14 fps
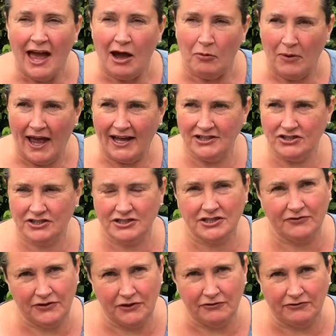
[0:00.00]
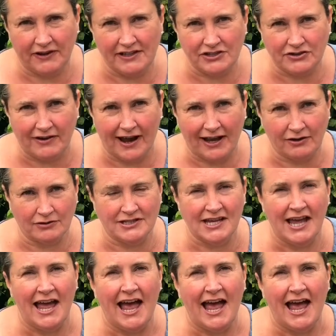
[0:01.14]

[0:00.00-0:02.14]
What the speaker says: We had just a few friends round,